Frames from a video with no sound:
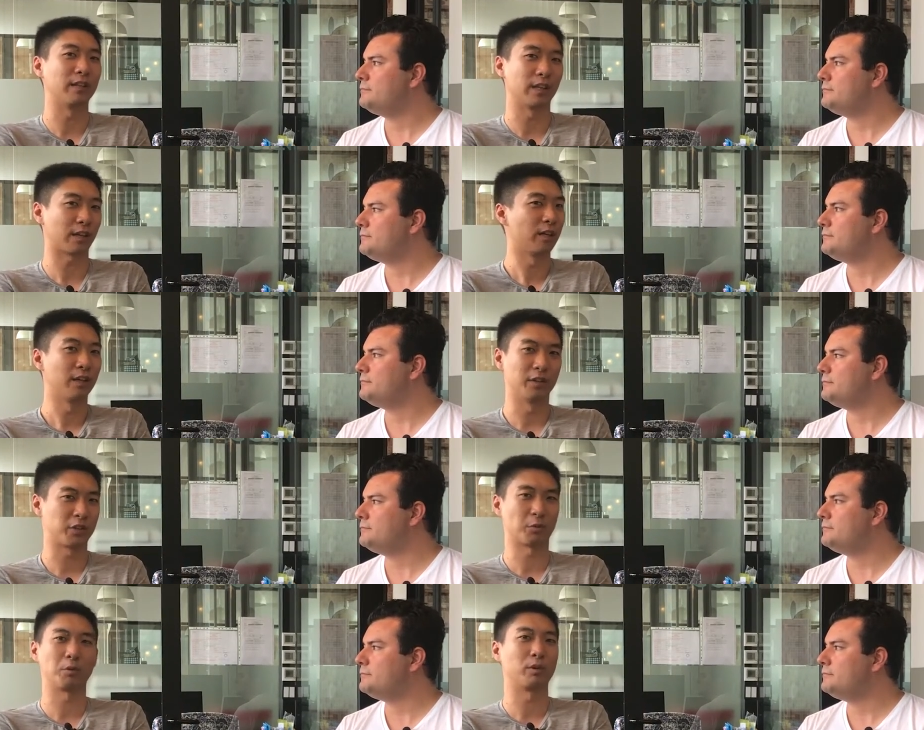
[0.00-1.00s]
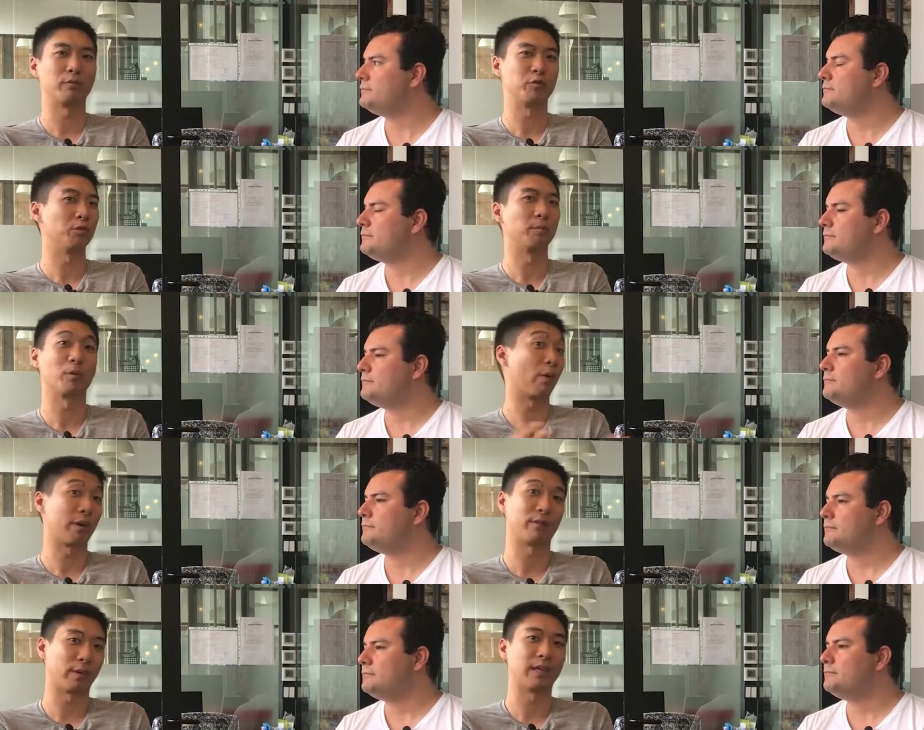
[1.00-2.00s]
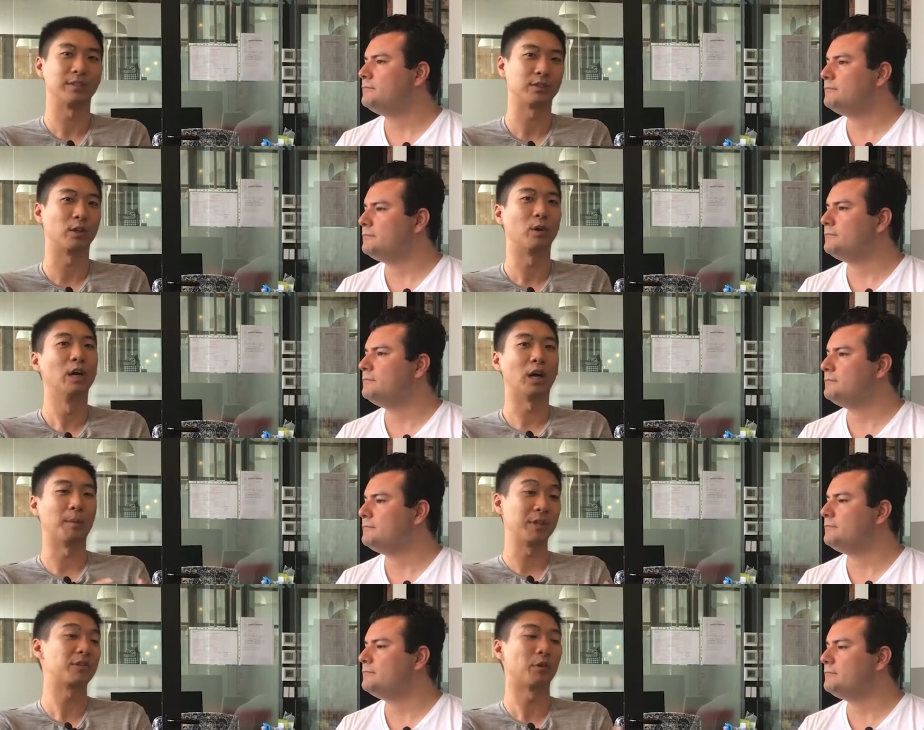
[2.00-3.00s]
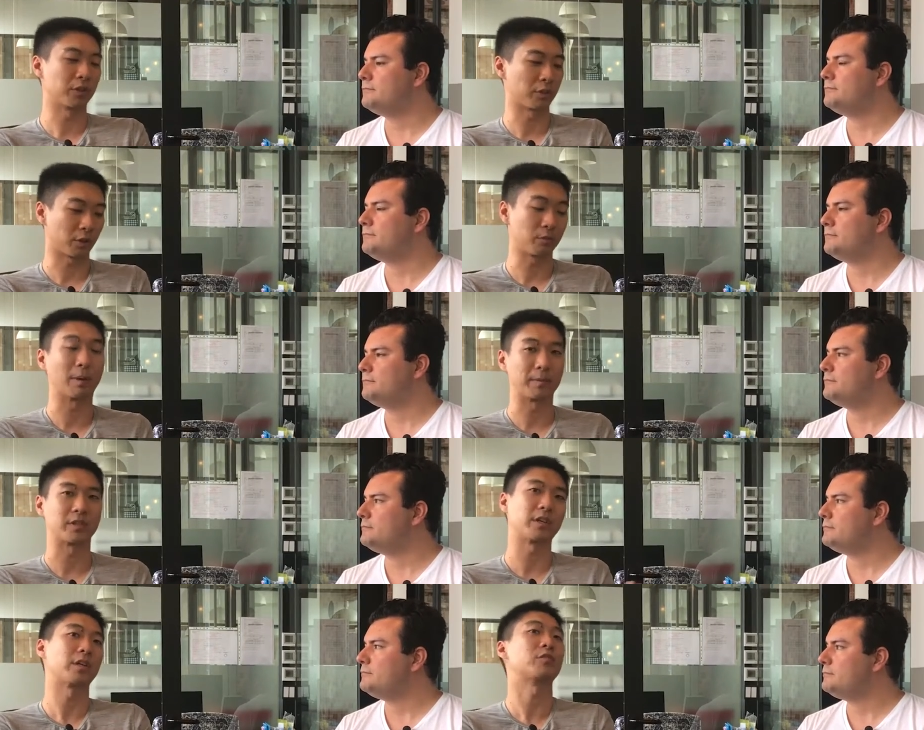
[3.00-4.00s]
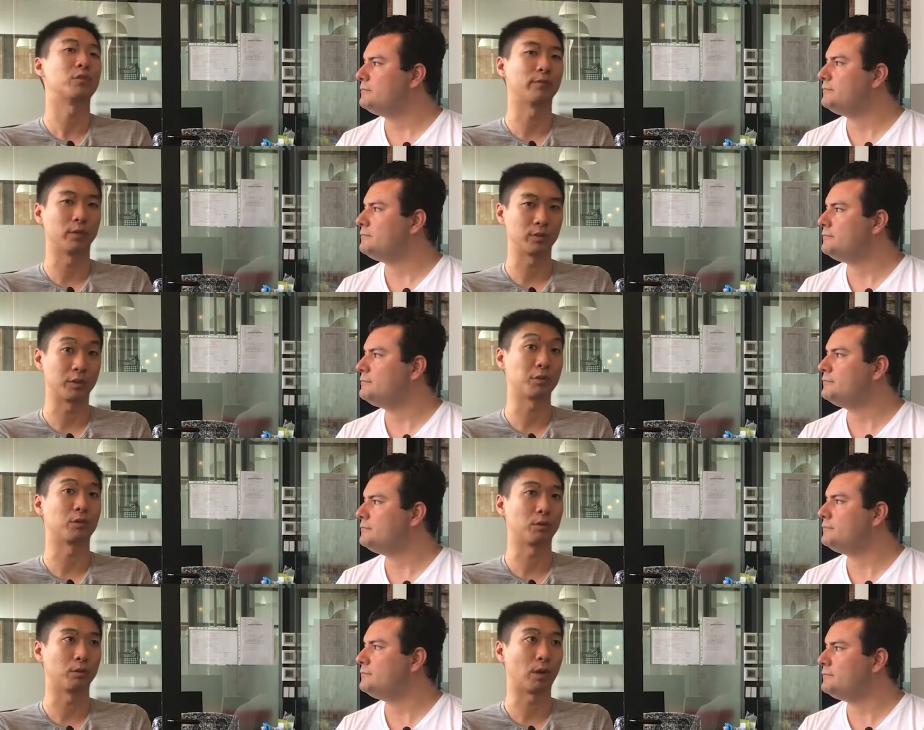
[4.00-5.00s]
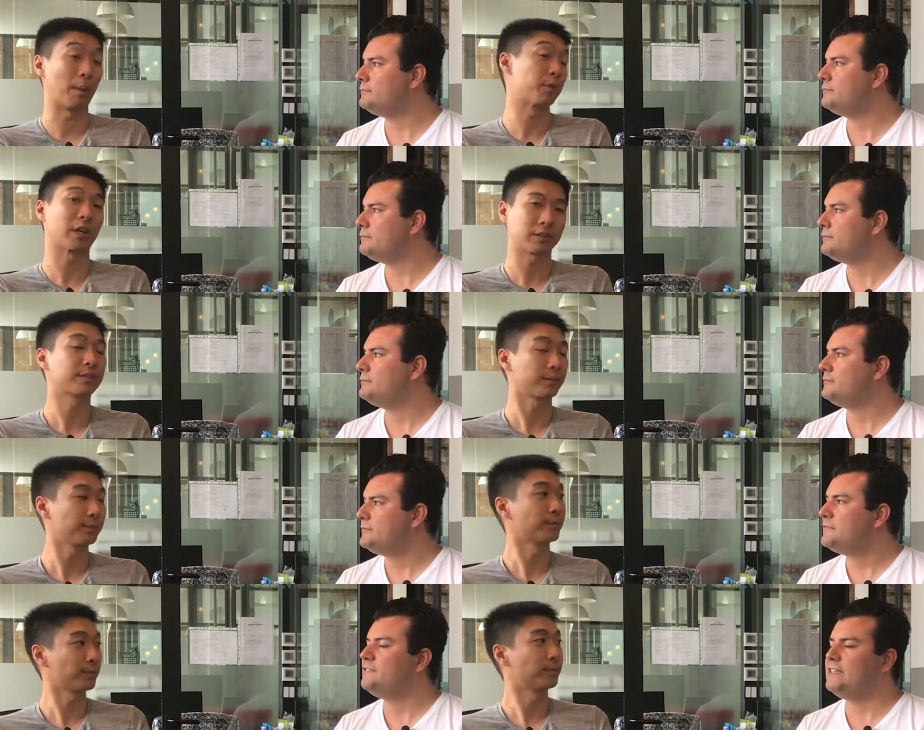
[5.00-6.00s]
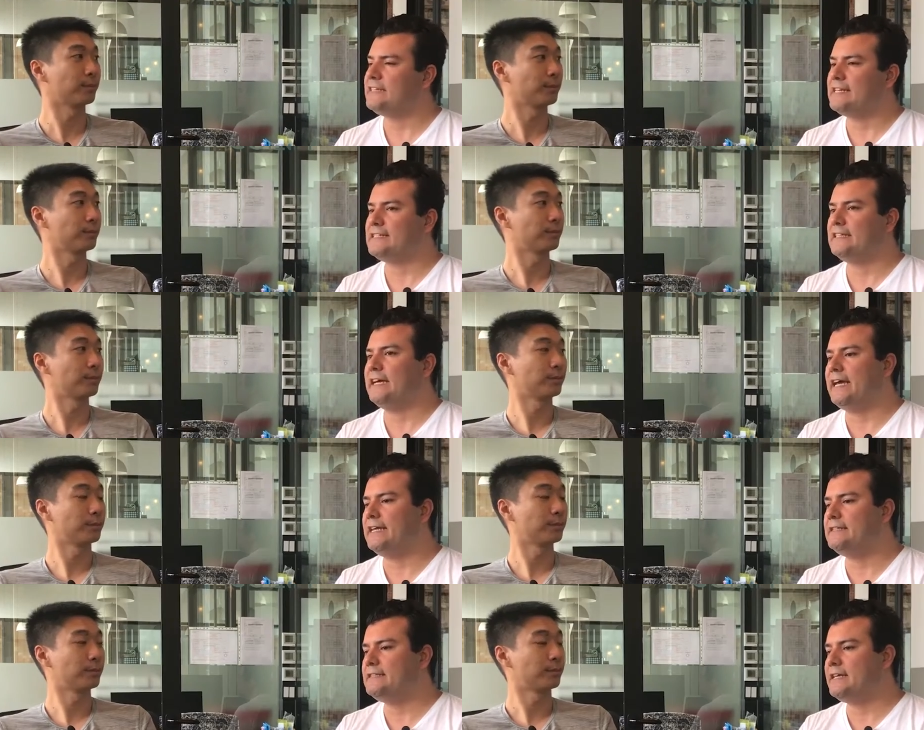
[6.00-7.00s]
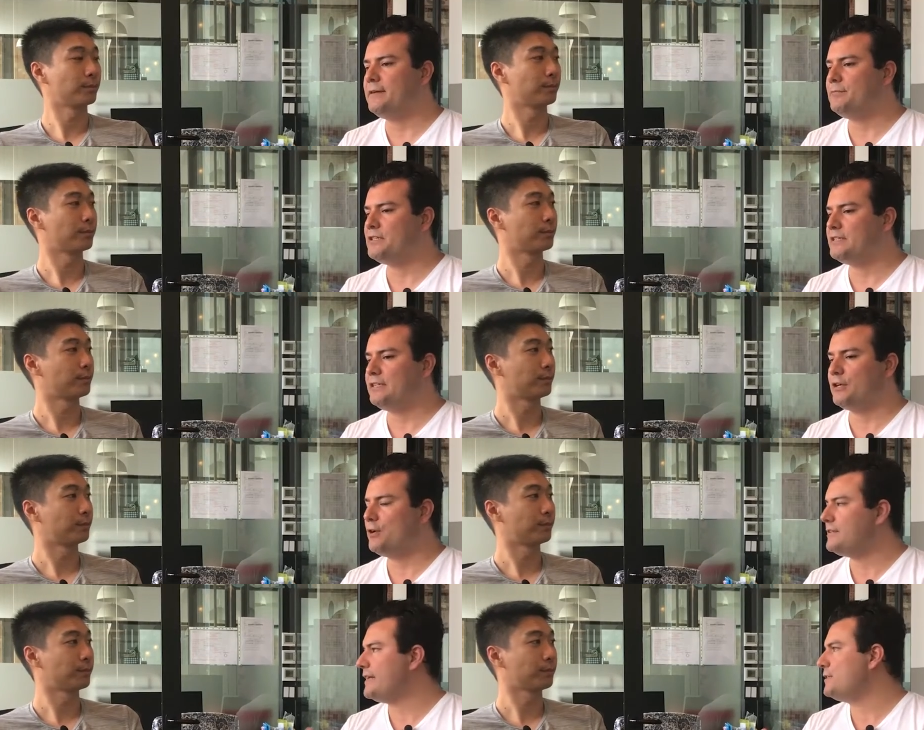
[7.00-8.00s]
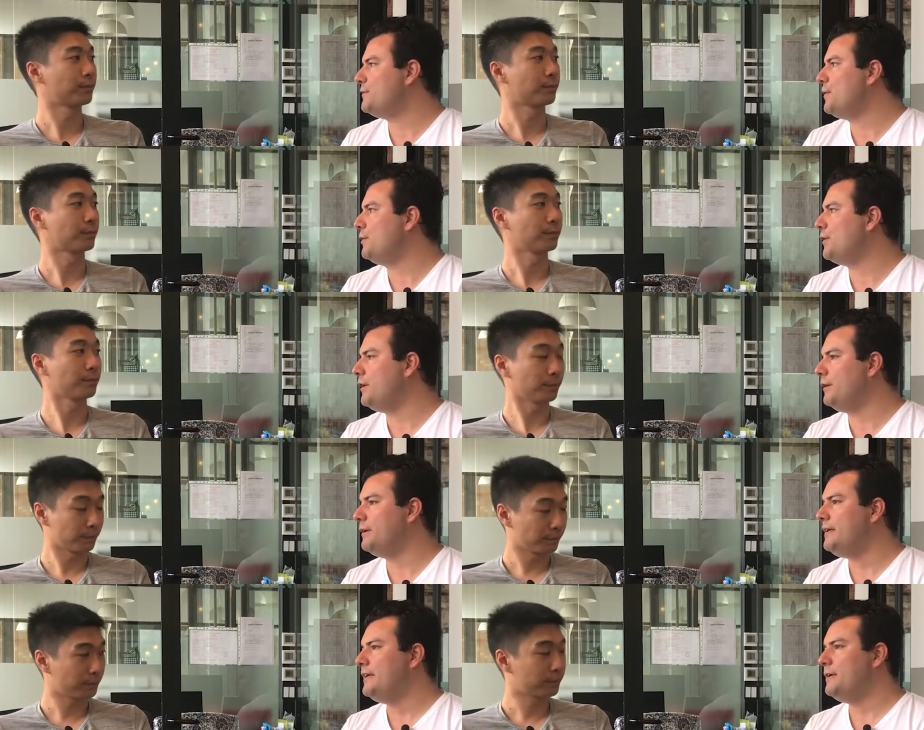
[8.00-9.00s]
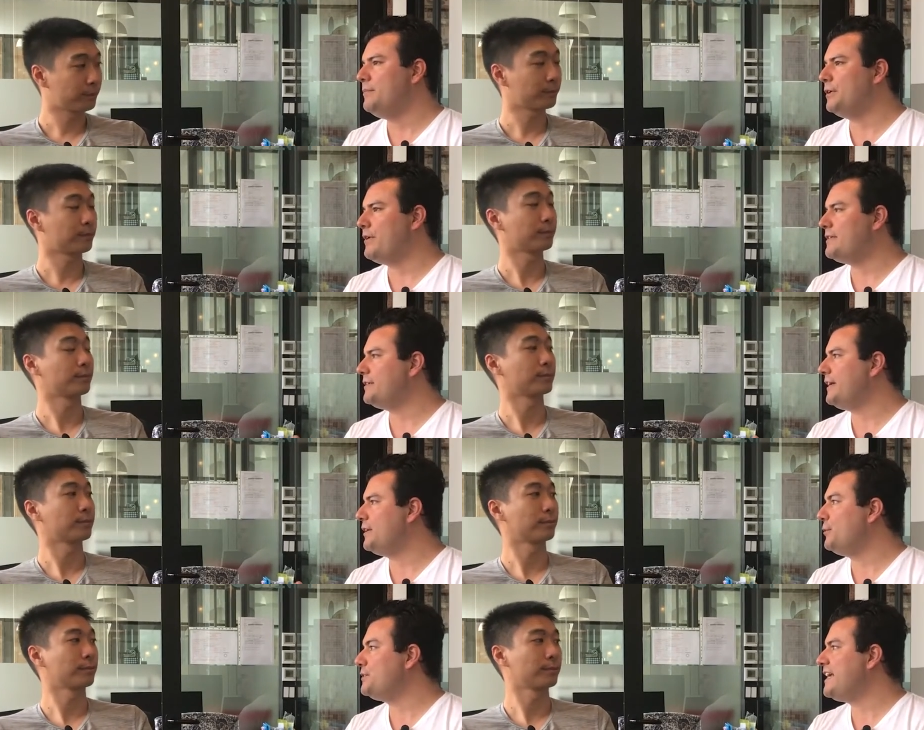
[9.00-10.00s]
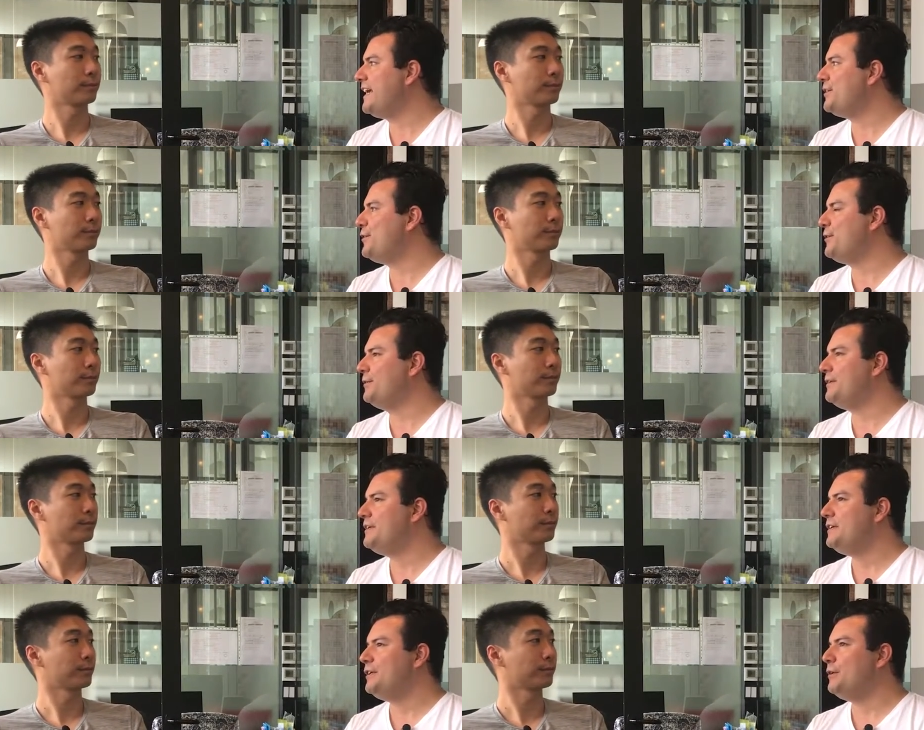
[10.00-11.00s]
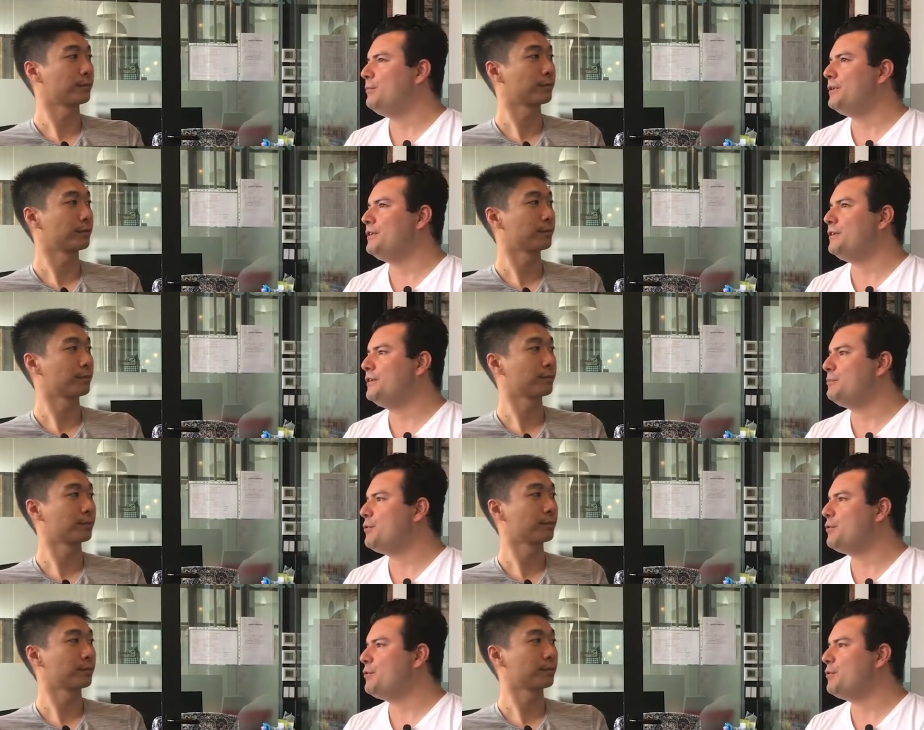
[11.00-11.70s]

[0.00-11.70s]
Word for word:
Speaker 1: like the sword of doom or whatever, right? And so um, these tokens are a good representation of those digital objects.
Speaker 2: Fantastic. And um, just in the context of Hong Kong, it'd be great to get your take on, you know, what are the